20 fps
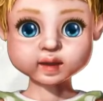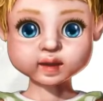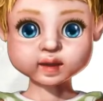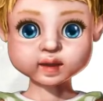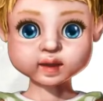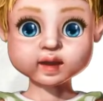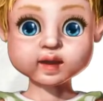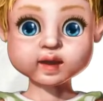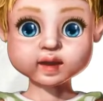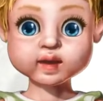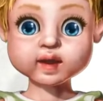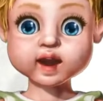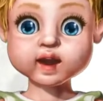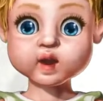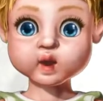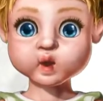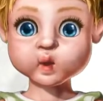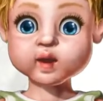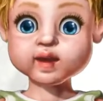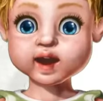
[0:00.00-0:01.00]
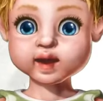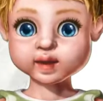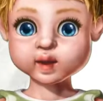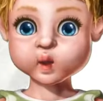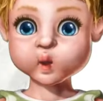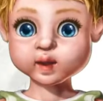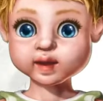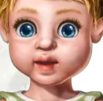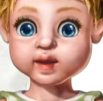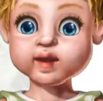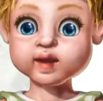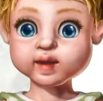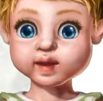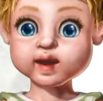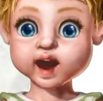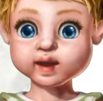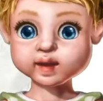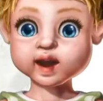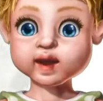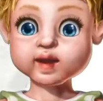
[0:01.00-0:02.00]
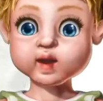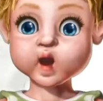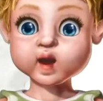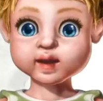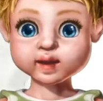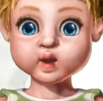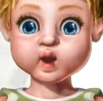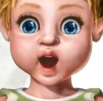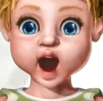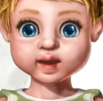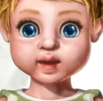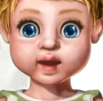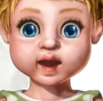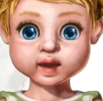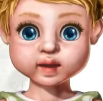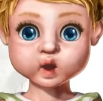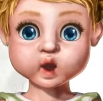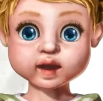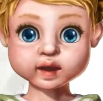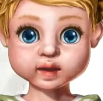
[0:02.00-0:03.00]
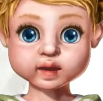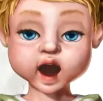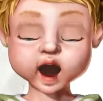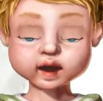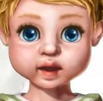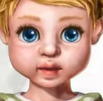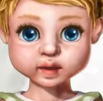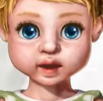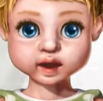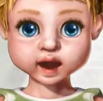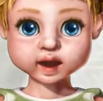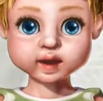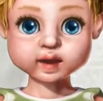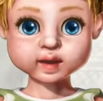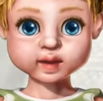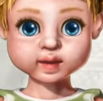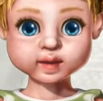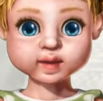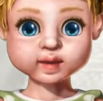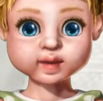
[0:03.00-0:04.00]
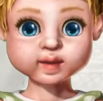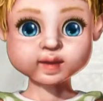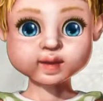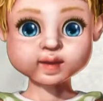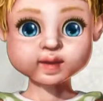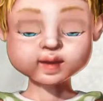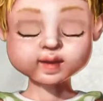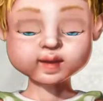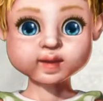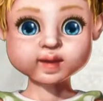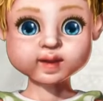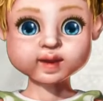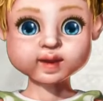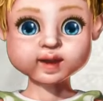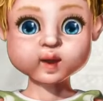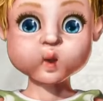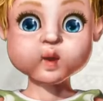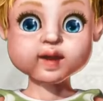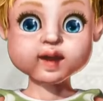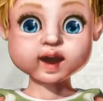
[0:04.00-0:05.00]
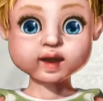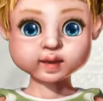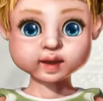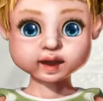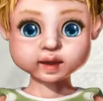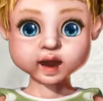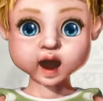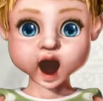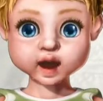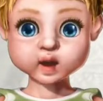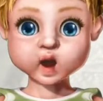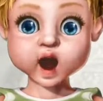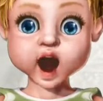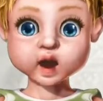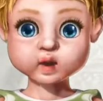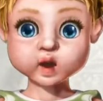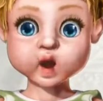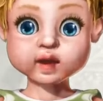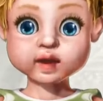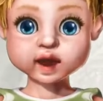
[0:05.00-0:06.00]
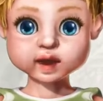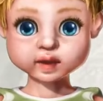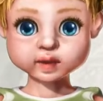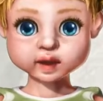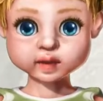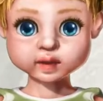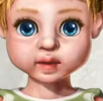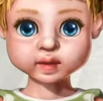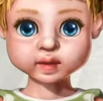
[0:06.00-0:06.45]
and the measurements of how big you want your satin bonnet to be. So let's cut our bonnet.